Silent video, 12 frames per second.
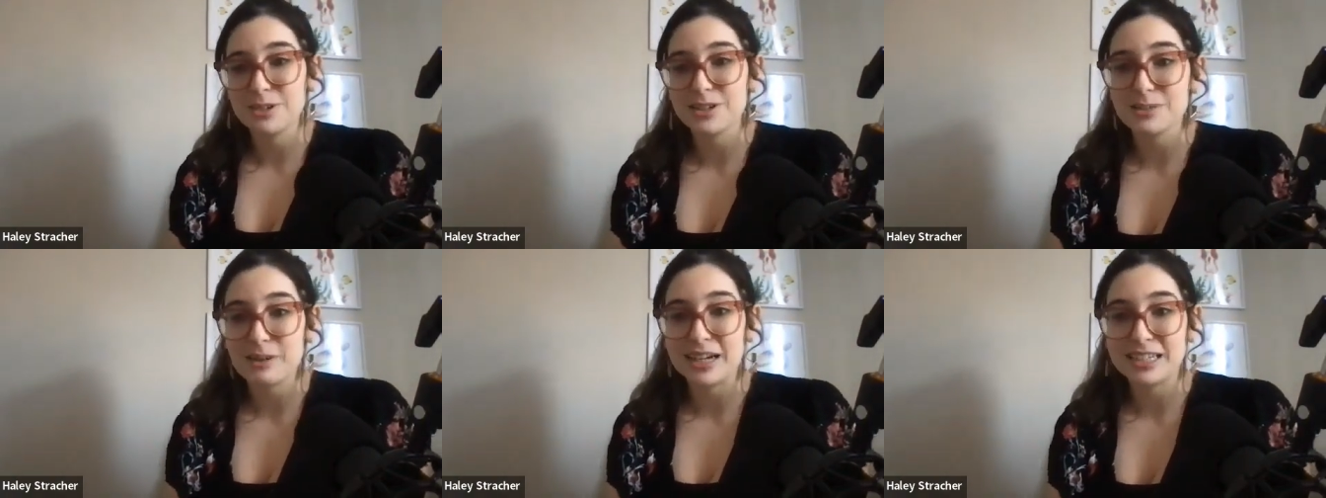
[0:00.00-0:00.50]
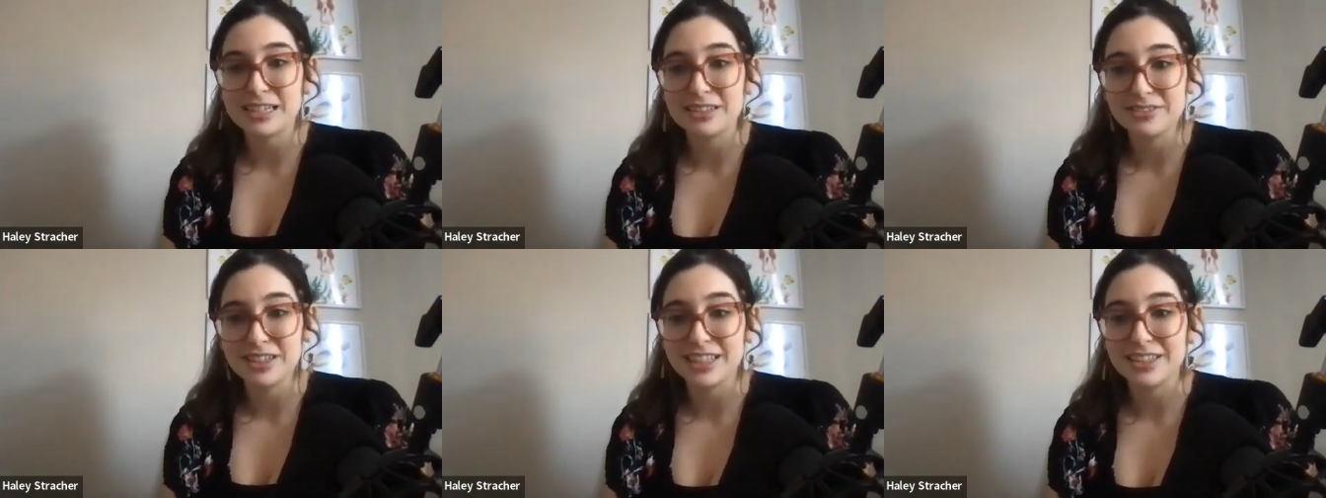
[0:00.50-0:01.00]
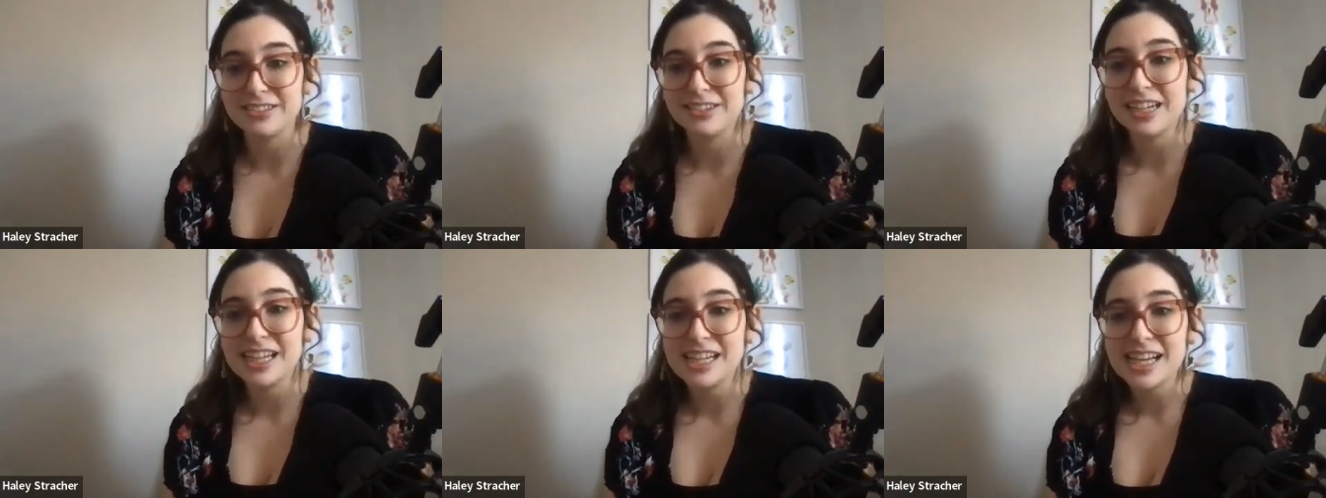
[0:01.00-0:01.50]
perspective that
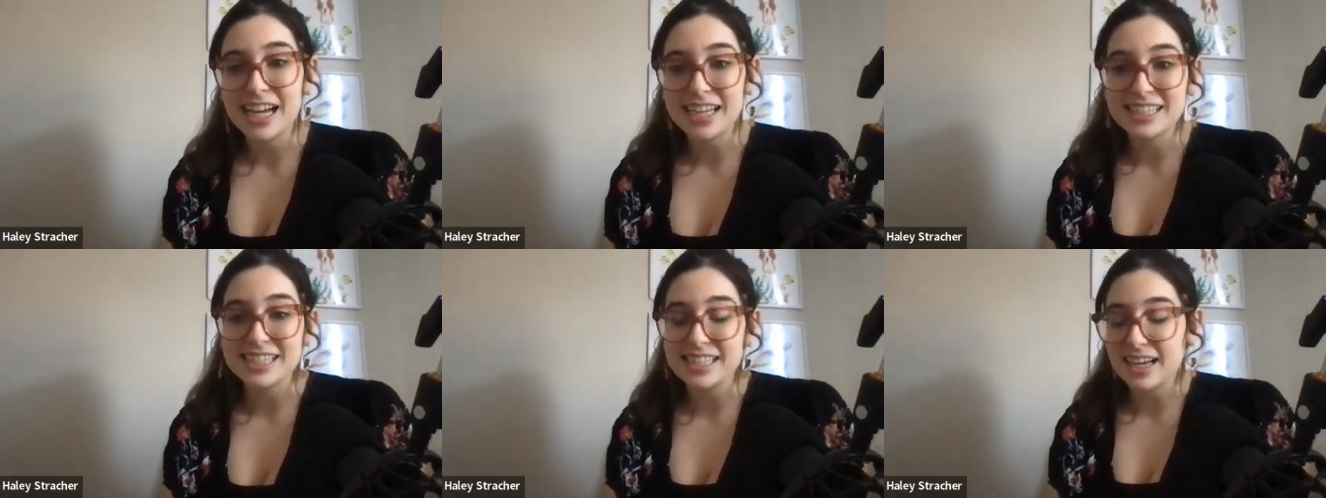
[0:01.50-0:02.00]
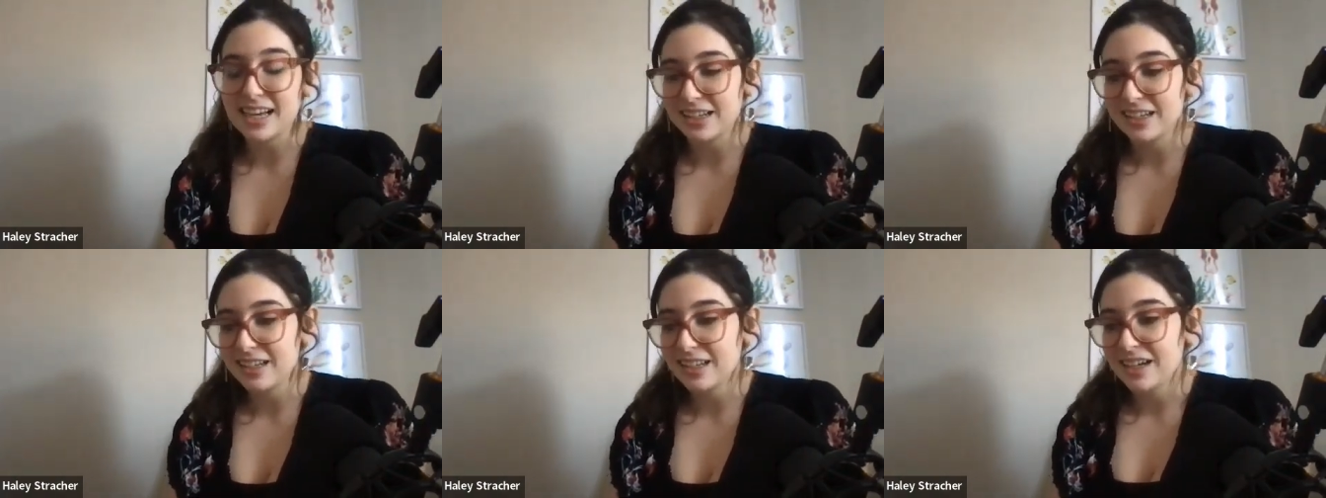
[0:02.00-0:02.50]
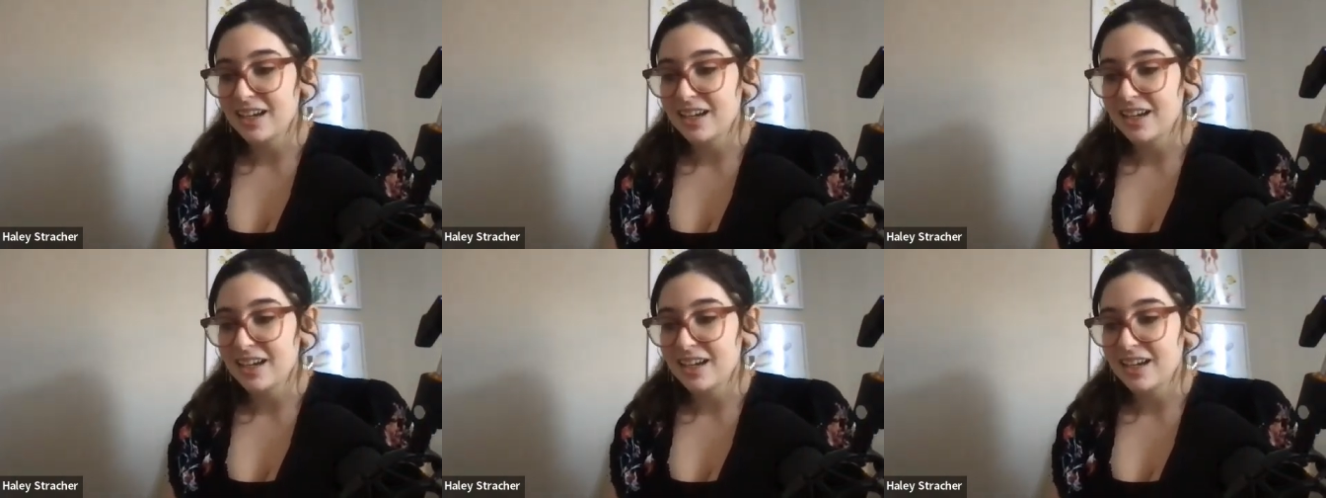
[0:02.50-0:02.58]
you had said